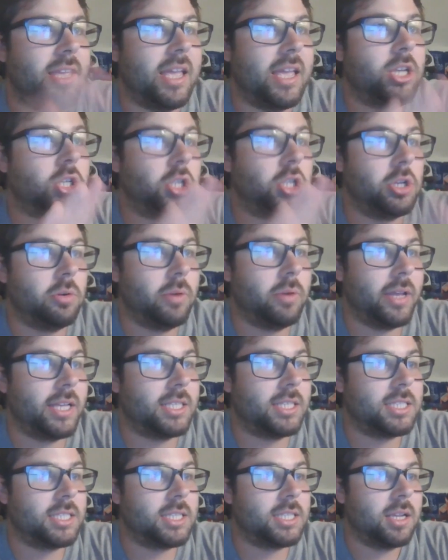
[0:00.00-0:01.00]
issue
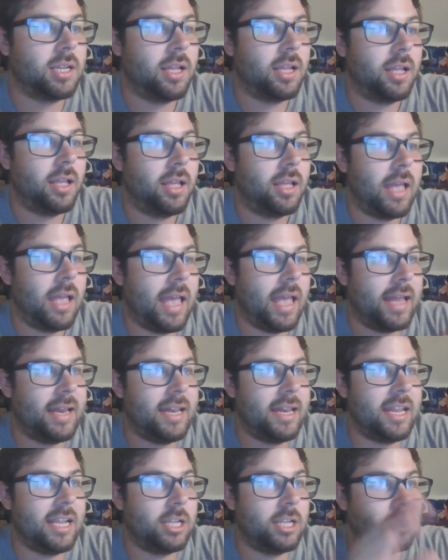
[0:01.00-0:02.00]
is it
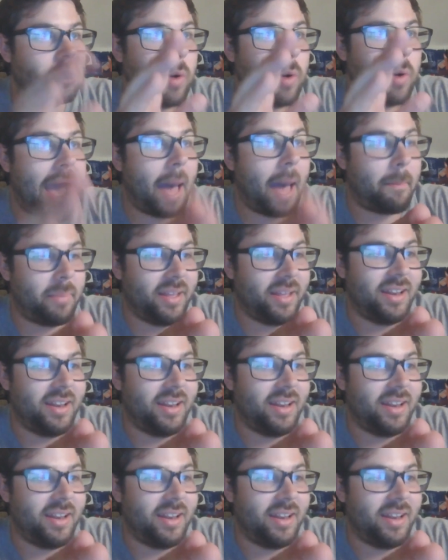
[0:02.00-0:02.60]
needs to happen.